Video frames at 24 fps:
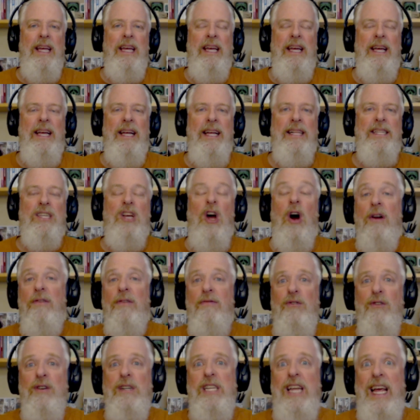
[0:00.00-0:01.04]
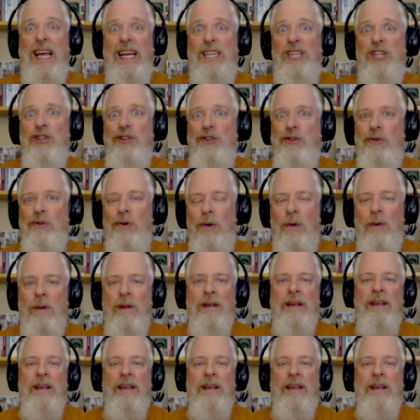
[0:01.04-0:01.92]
it's confrontational,